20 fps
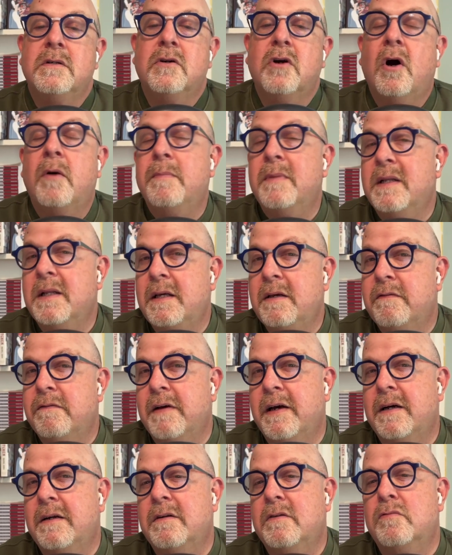commonly
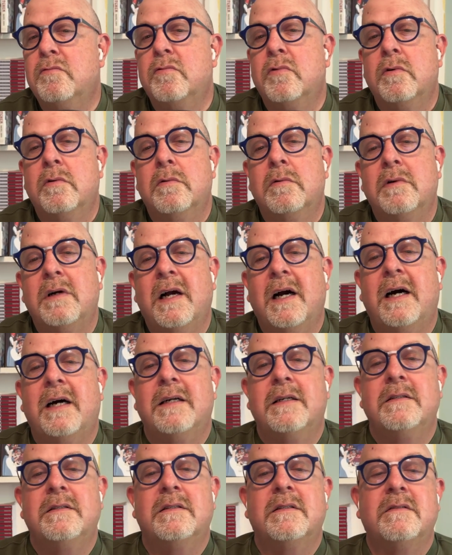found in rural
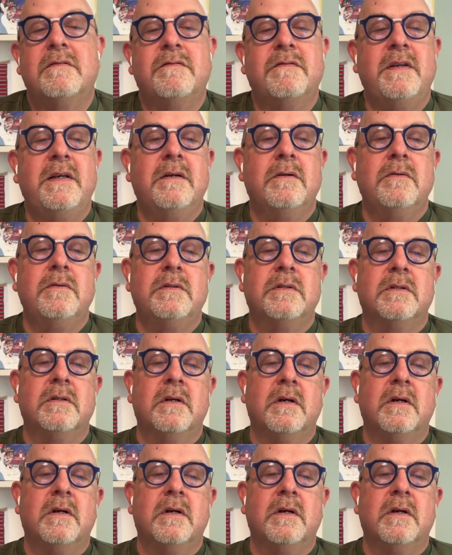gardens and fields.